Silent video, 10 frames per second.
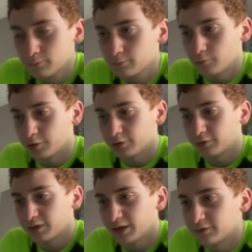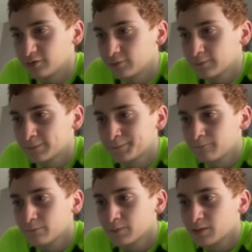We're nearing the end.
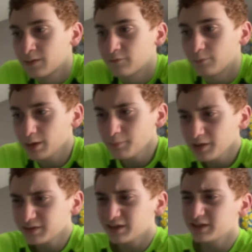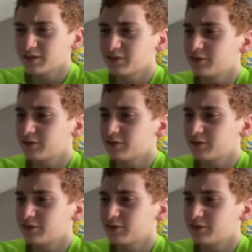For MegaMan.EXE's